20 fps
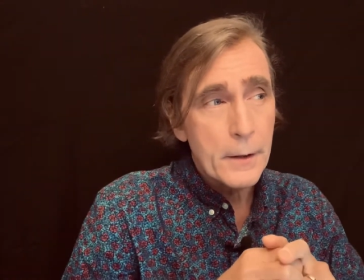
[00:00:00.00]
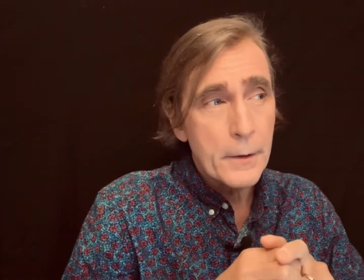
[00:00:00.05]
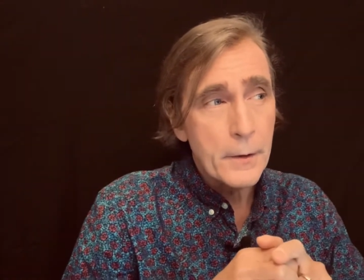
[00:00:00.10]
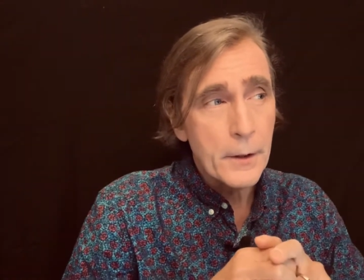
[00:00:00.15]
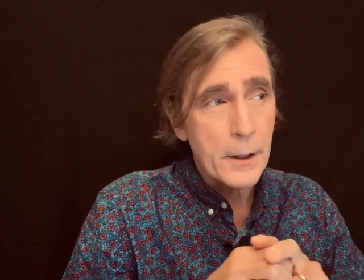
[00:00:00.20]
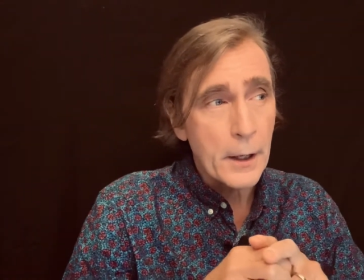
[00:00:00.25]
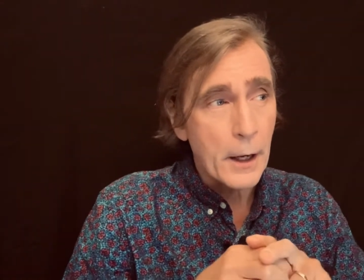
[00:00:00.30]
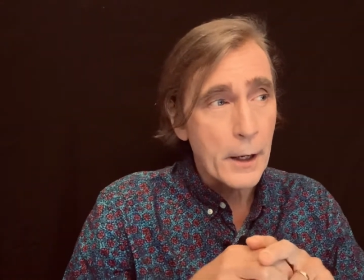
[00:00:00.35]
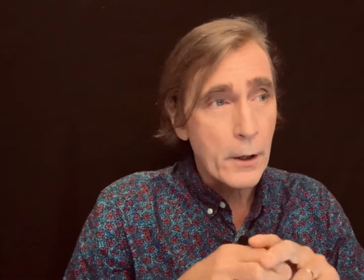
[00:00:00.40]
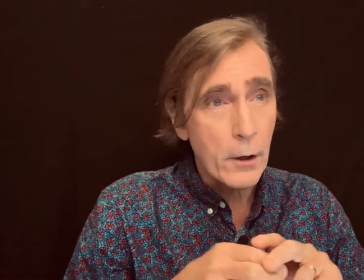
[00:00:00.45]

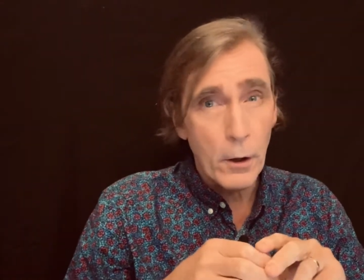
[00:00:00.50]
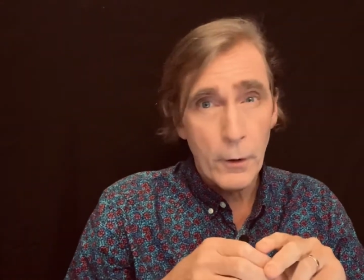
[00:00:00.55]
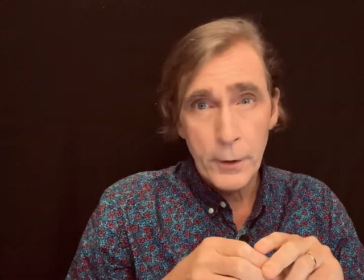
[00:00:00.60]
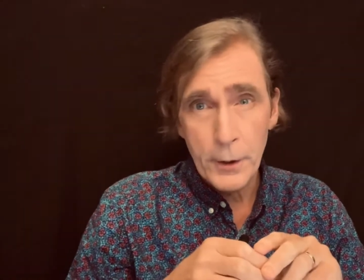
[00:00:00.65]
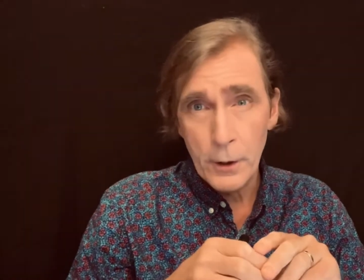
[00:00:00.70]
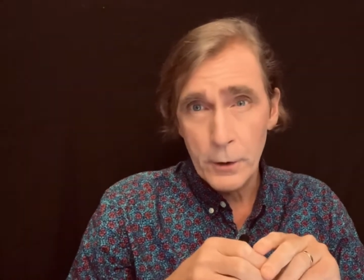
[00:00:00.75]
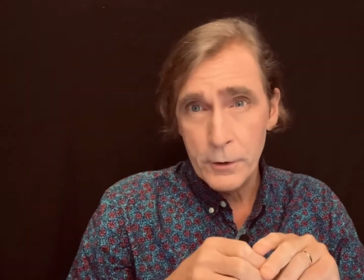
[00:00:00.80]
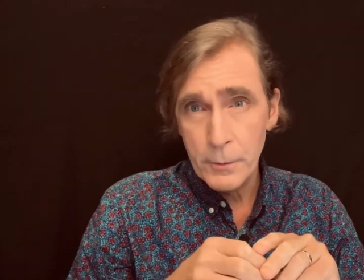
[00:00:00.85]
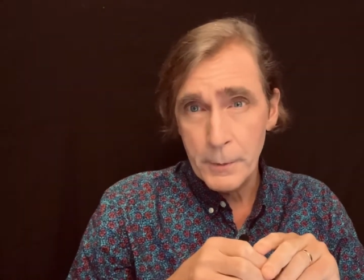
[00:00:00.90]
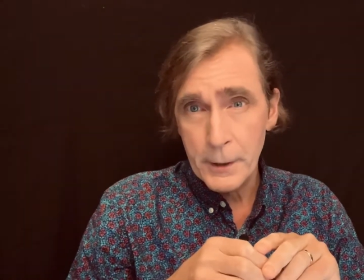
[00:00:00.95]
I call
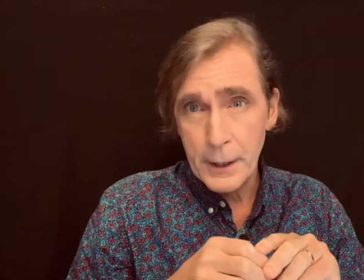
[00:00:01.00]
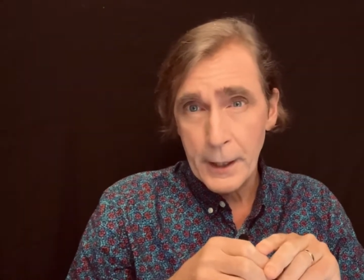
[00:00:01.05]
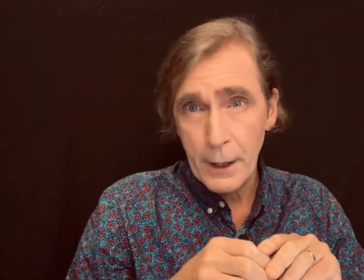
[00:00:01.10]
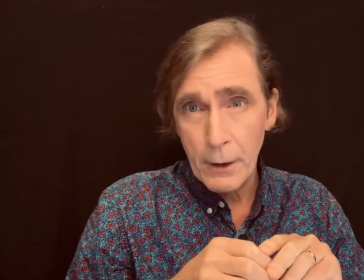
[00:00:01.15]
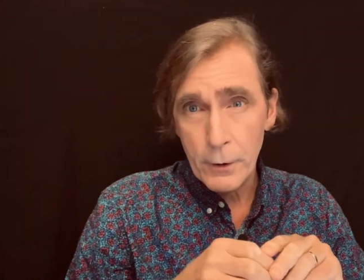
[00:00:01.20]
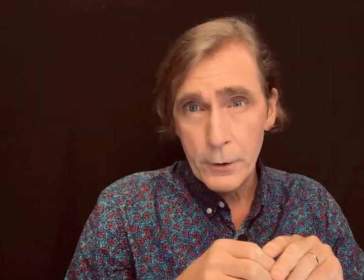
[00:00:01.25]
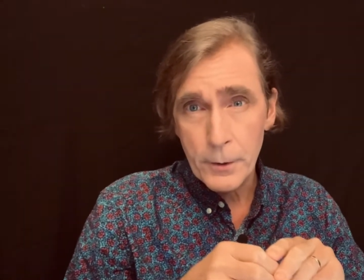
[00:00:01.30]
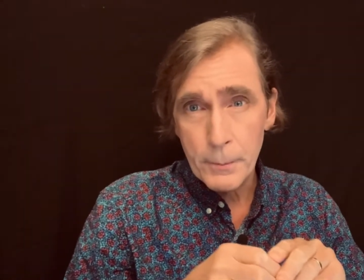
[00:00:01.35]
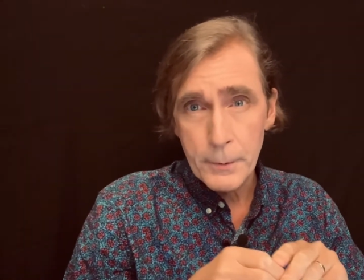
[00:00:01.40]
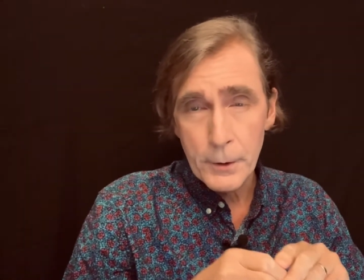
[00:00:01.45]
the Ultimate
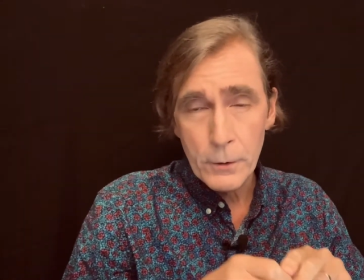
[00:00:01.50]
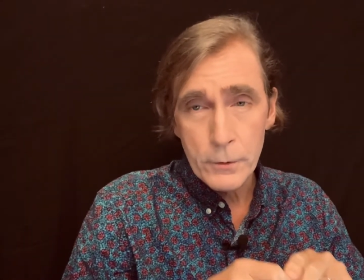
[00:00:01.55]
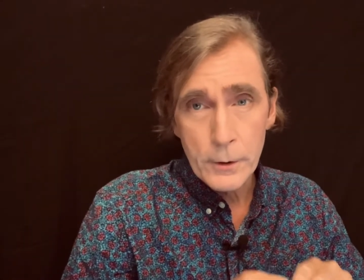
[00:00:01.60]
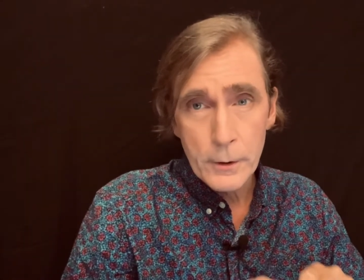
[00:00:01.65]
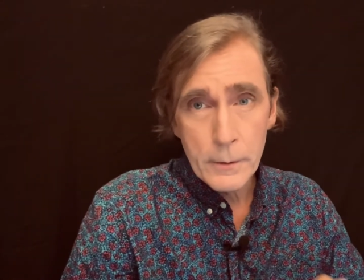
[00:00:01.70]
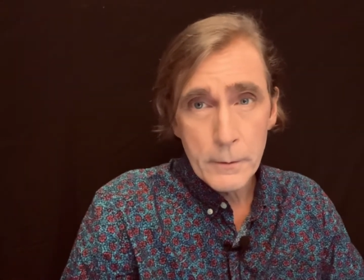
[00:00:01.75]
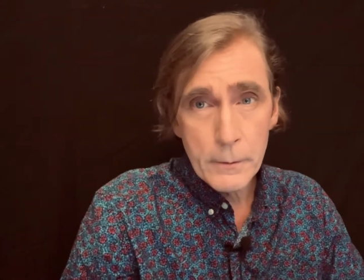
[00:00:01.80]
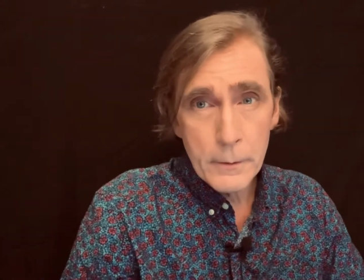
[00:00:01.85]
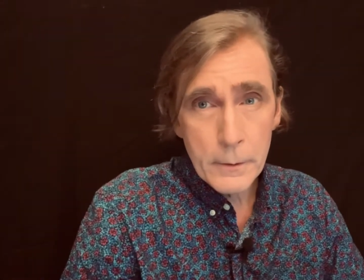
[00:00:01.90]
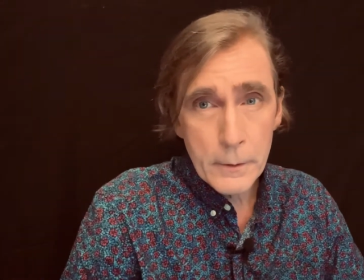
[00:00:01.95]
Character
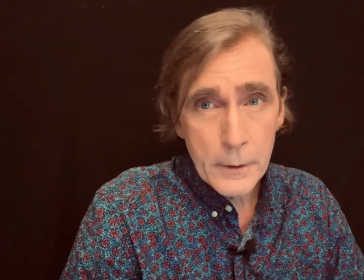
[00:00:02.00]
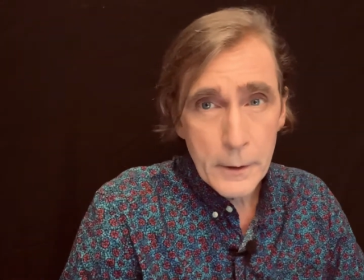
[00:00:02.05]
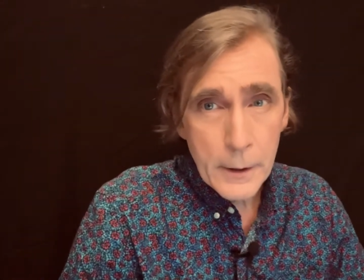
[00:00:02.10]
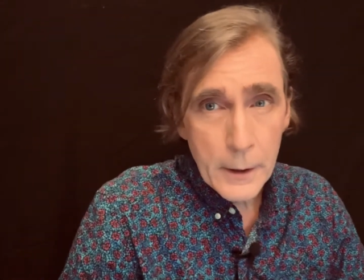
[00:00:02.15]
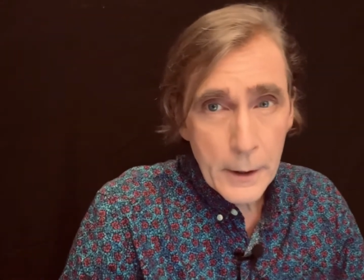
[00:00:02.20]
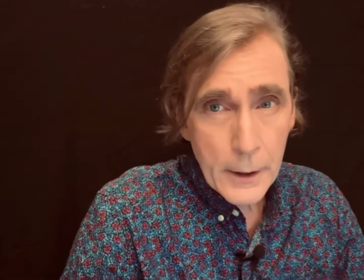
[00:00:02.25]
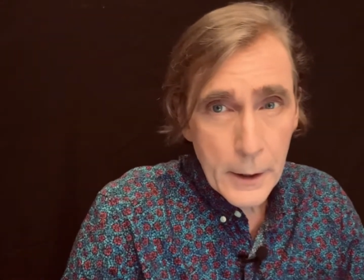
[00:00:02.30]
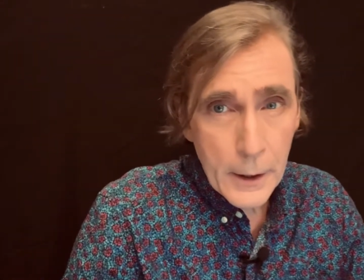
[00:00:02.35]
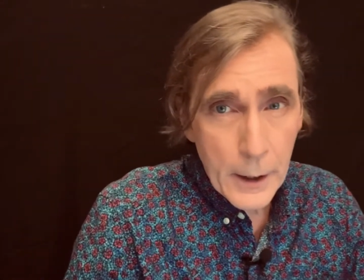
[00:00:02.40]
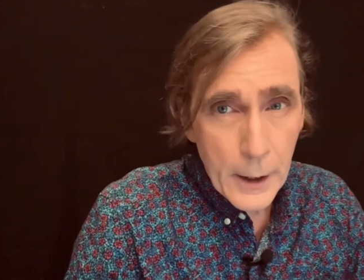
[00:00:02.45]
Builder.
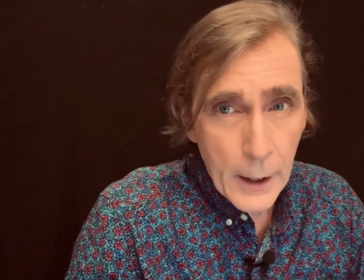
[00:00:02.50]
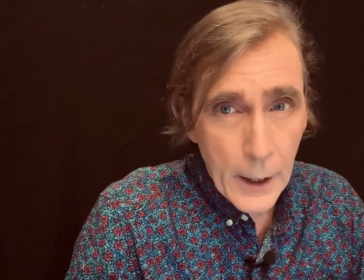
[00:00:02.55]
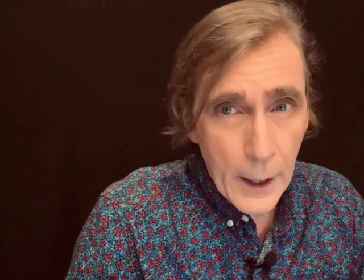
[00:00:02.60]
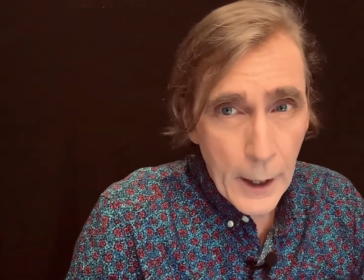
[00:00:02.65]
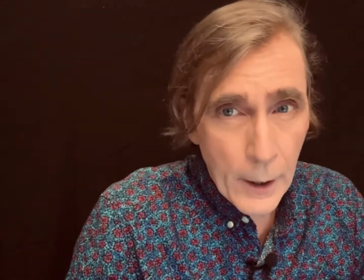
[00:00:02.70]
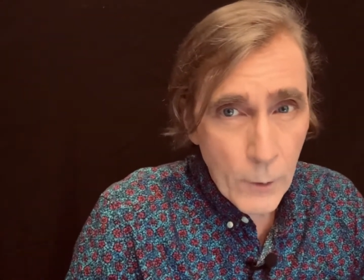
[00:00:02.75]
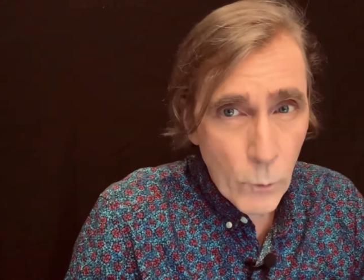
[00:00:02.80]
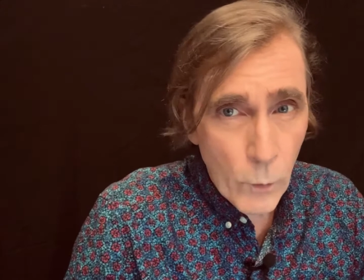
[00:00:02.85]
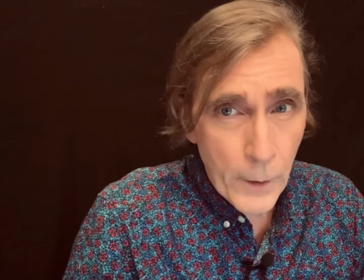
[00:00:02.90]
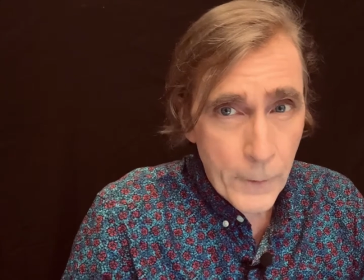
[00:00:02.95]

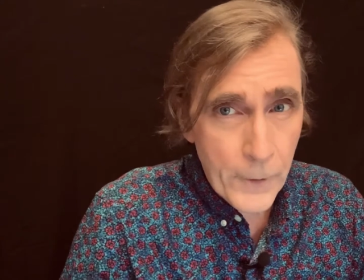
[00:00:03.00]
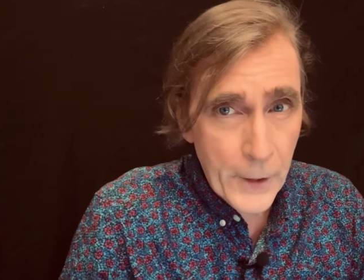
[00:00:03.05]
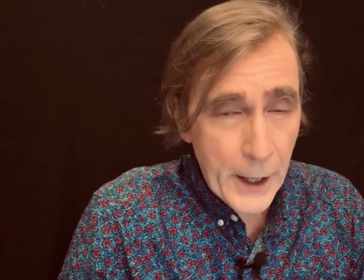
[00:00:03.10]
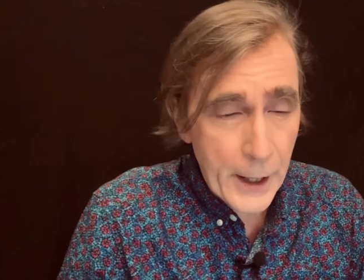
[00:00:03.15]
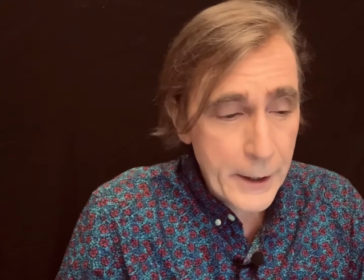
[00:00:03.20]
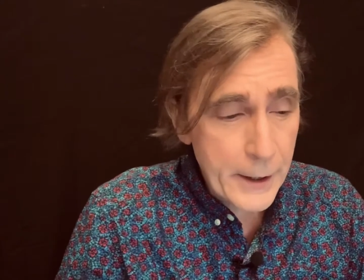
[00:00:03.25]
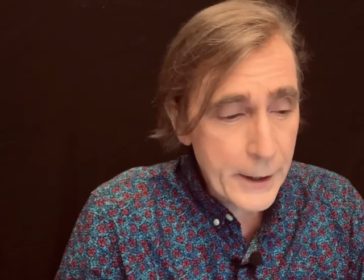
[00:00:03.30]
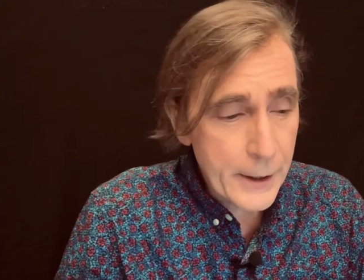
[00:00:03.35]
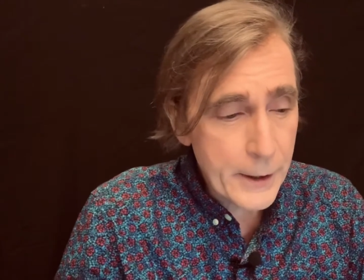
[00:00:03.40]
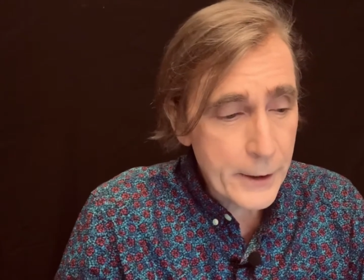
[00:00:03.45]
And what
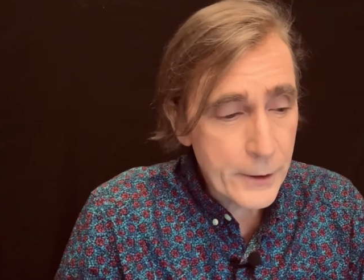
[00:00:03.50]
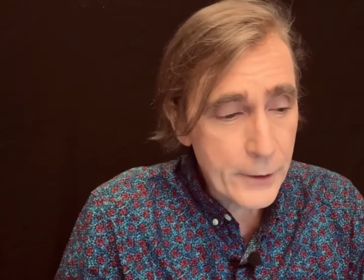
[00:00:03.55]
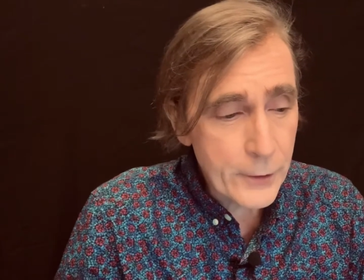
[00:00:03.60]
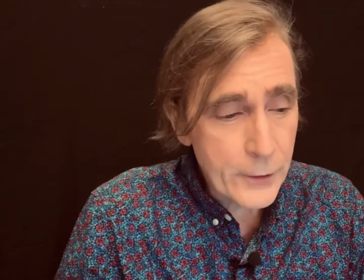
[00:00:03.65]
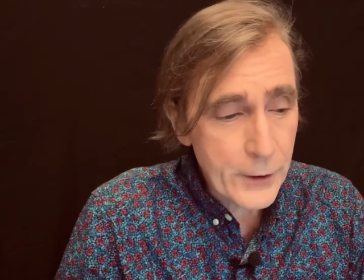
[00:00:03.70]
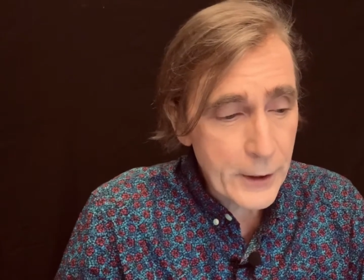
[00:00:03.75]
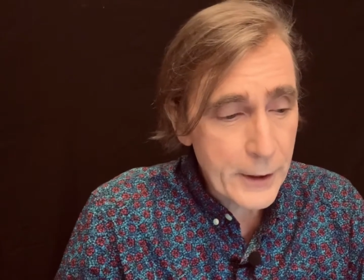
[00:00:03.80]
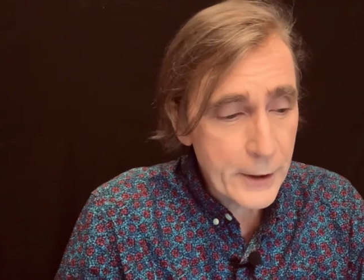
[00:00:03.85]
that is